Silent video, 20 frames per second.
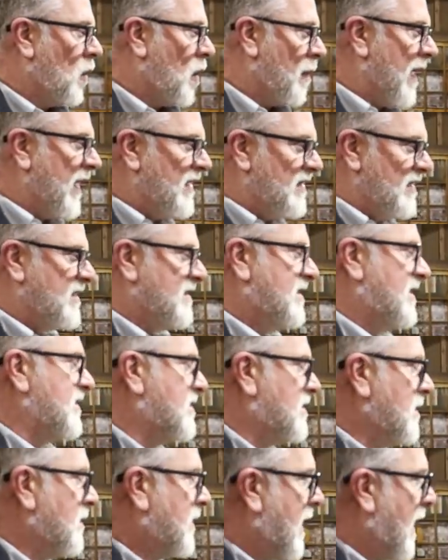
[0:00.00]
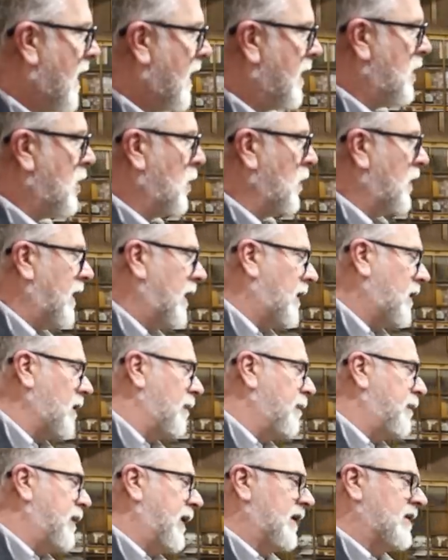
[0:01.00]
What makes this system kind of unique
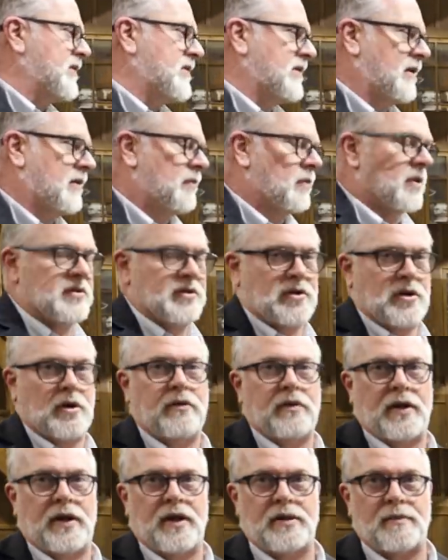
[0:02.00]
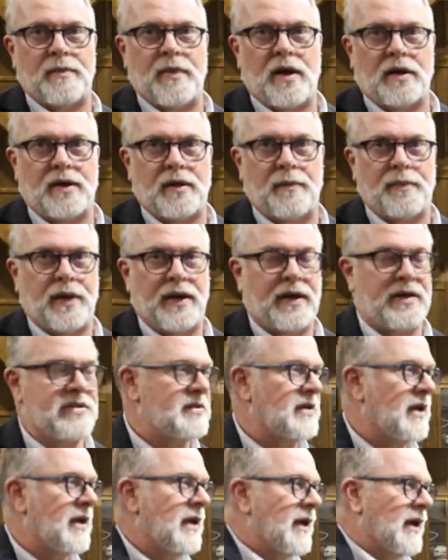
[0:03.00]
compared to what's currently on the
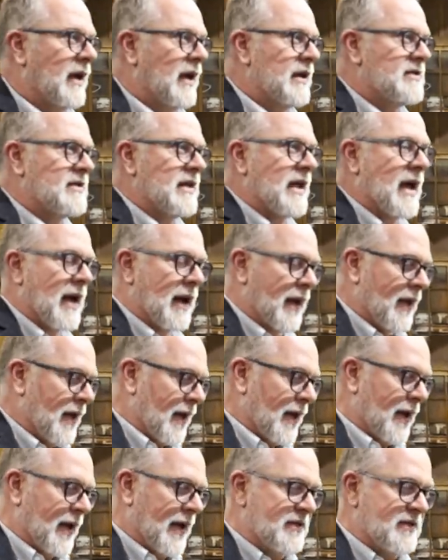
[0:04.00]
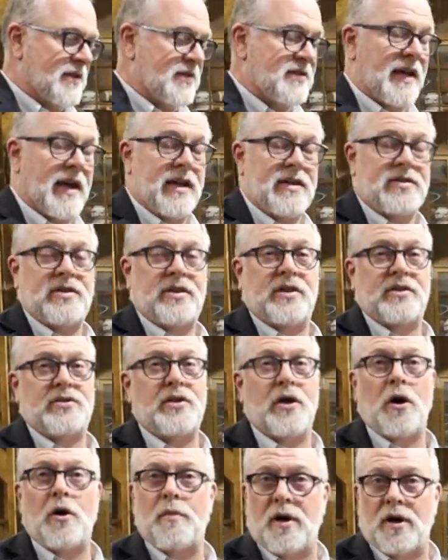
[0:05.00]
marketplace is that it's designed so there's
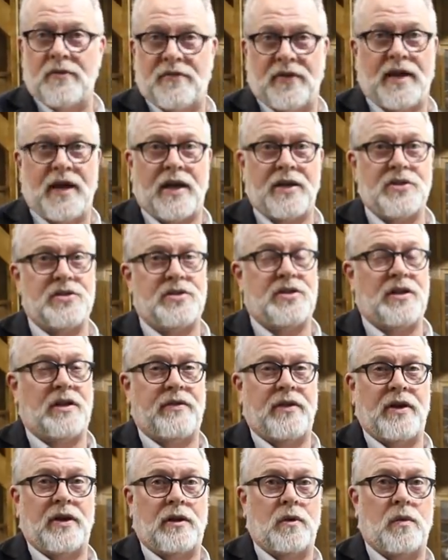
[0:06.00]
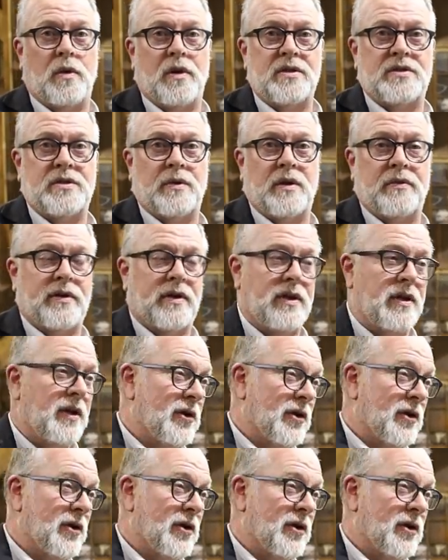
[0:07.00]
no modification to your vehicle whatsoever.